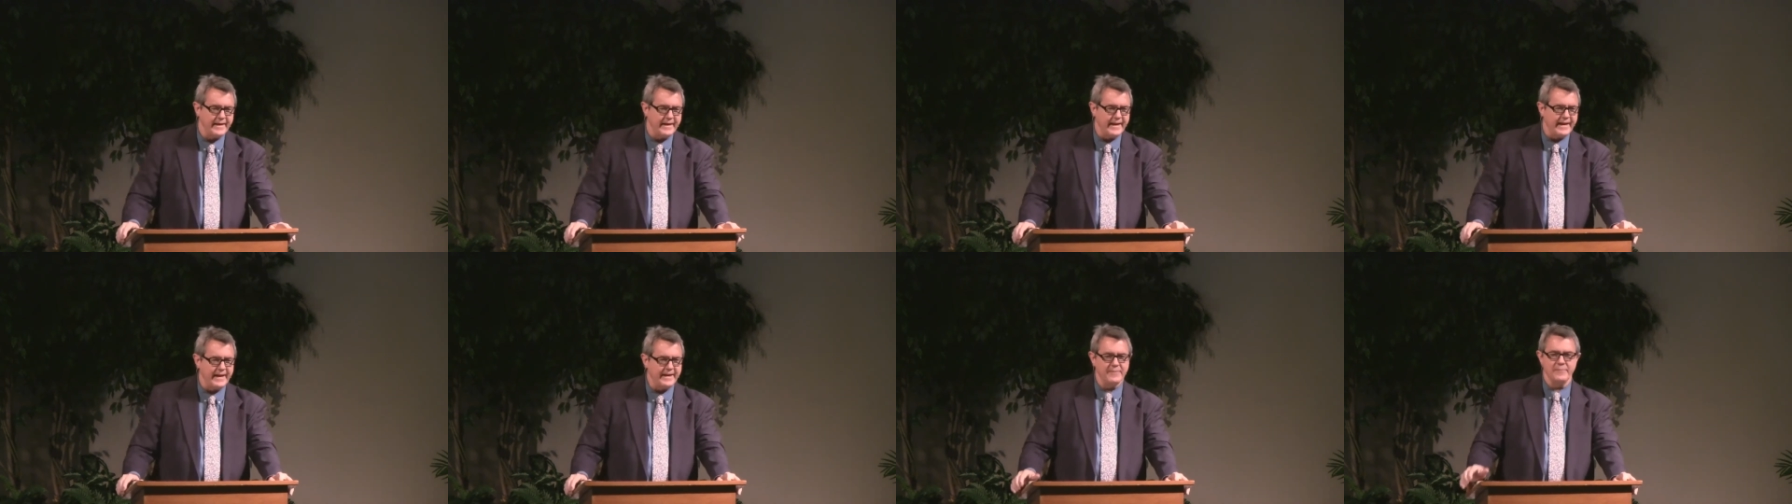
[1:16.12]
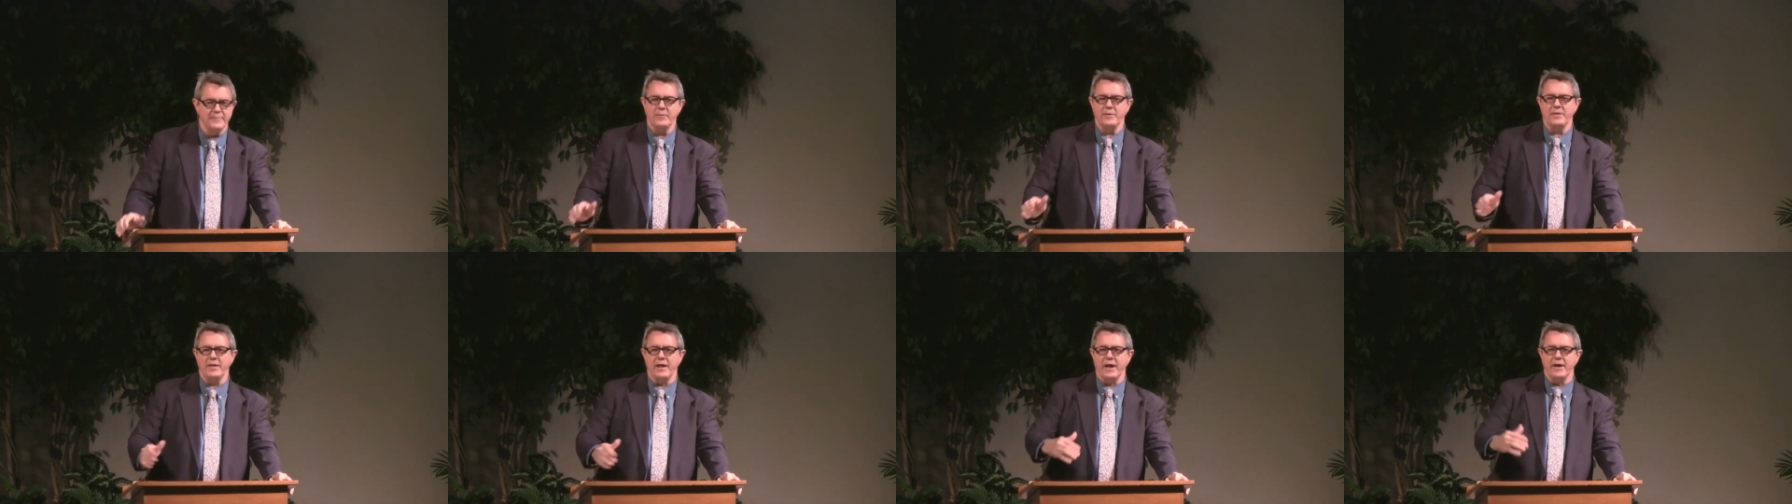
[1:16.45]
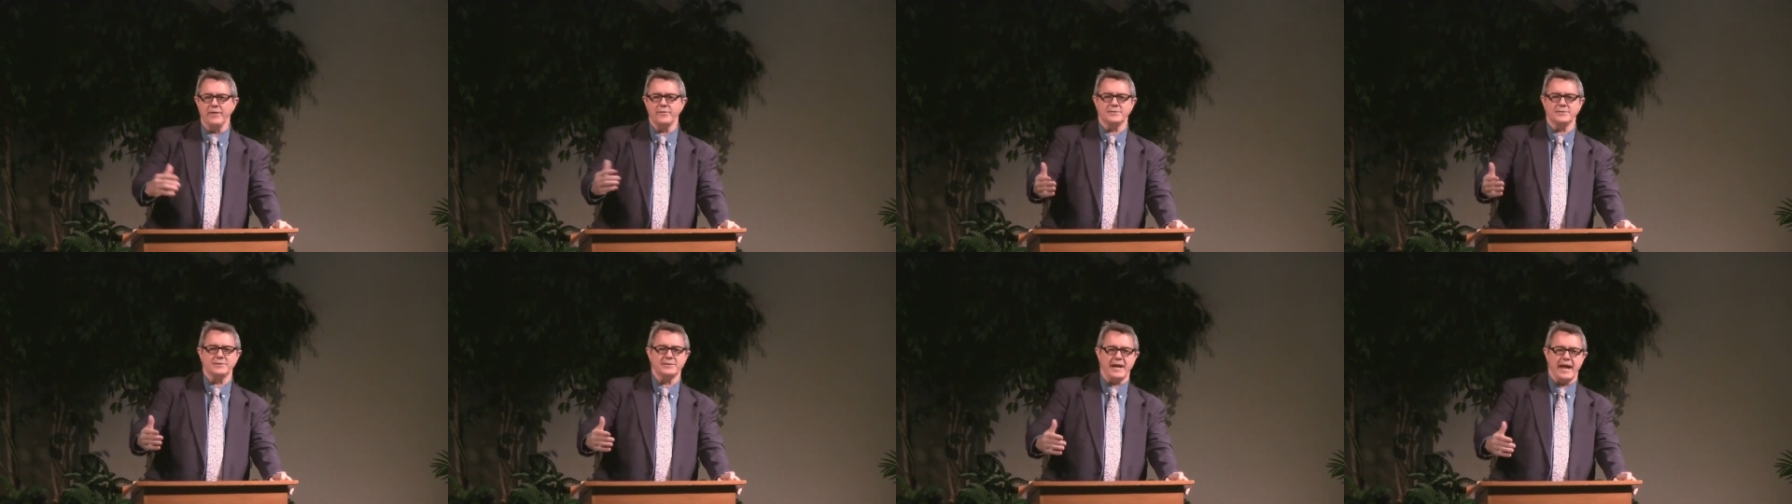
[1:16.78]
And the
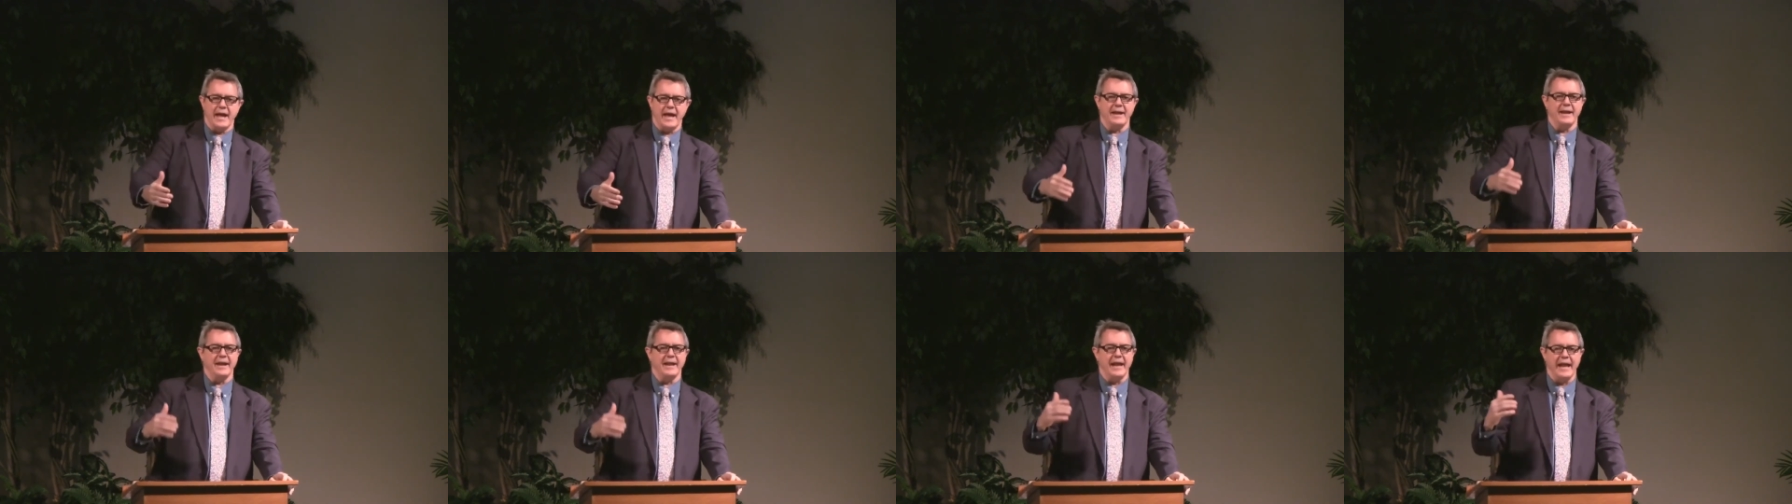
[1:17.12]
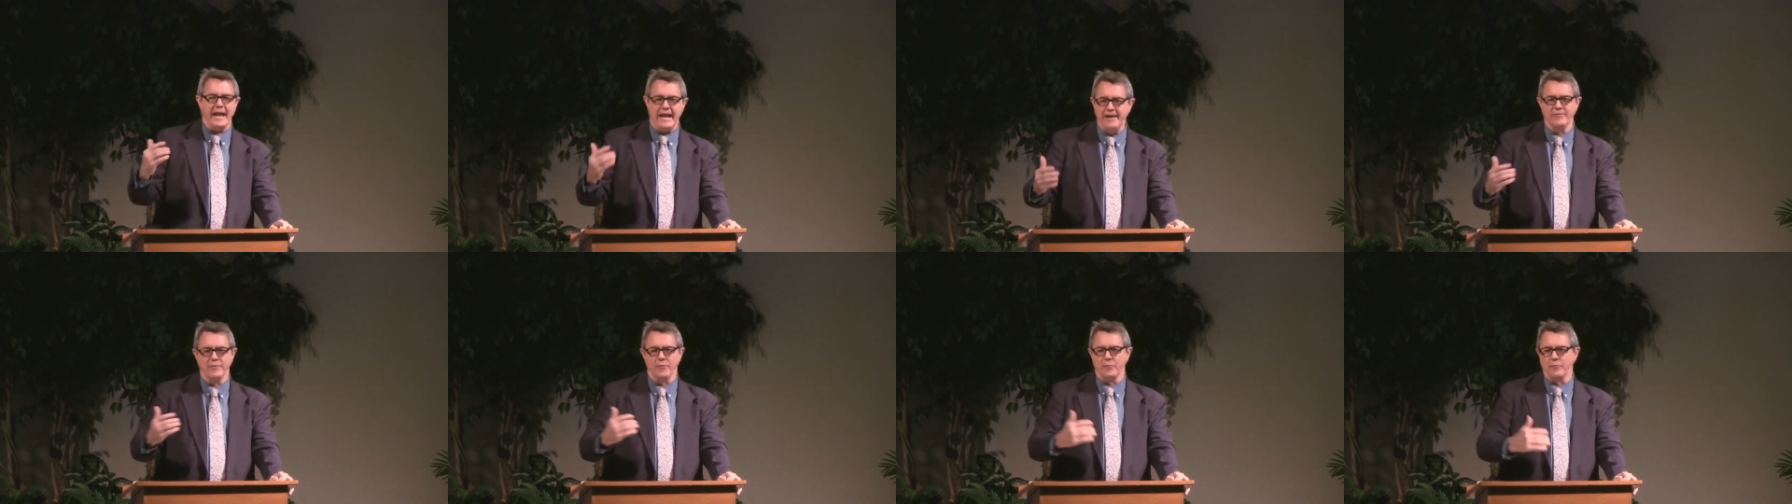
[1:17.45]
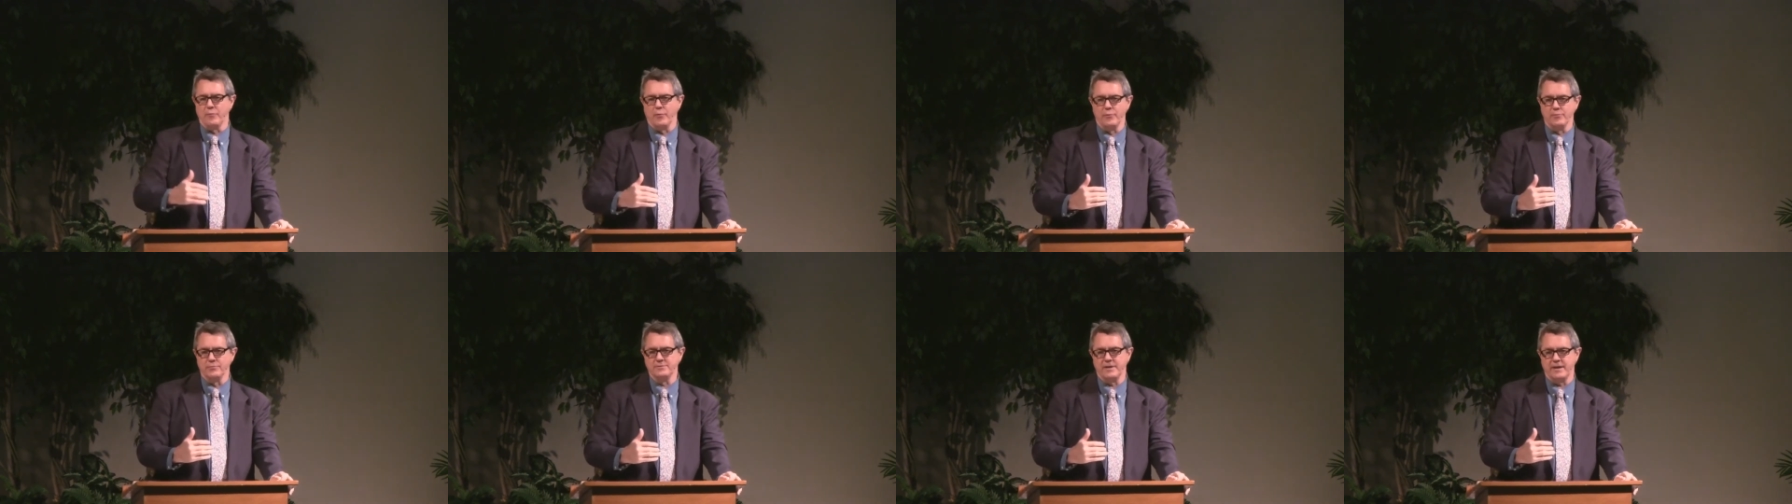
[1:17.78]
other side, evil
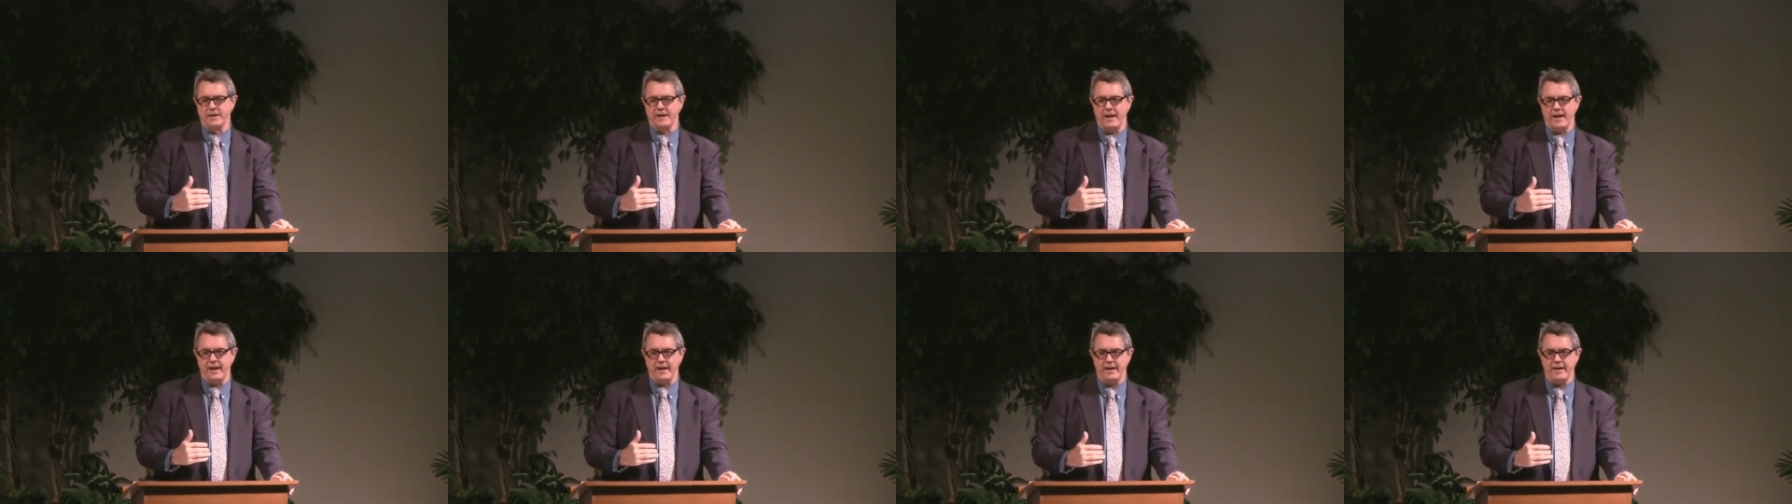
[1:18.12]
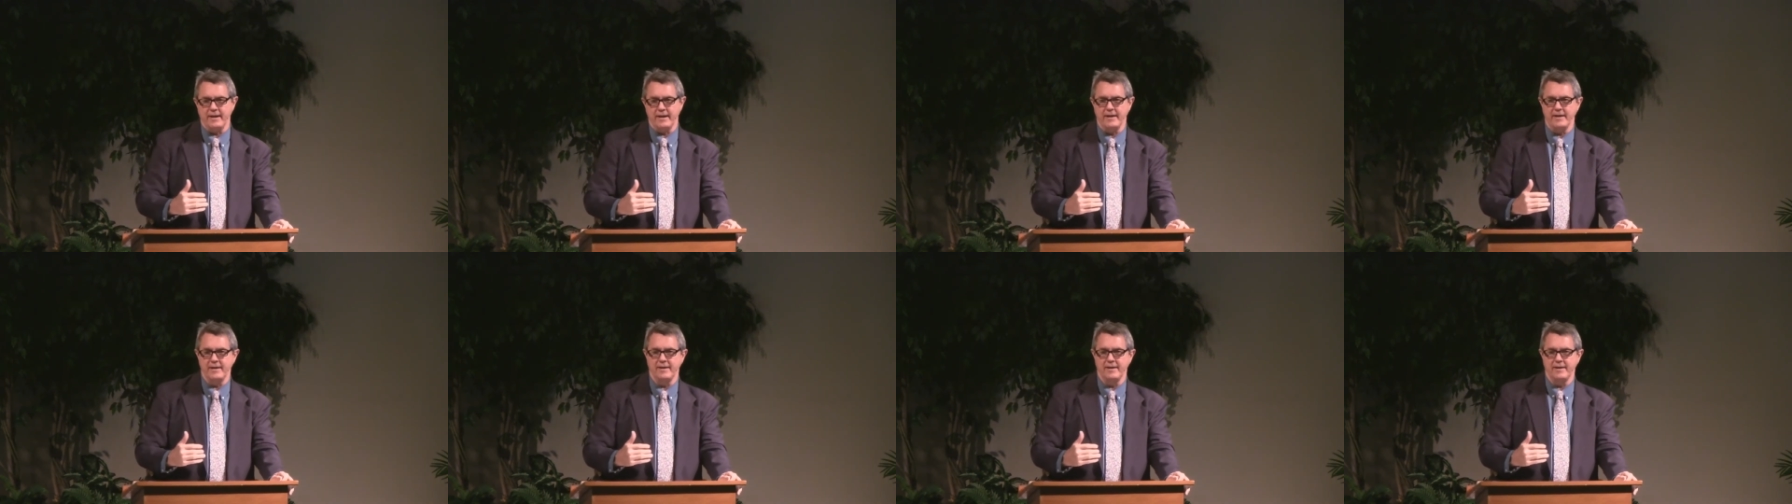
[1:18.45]
rules the day.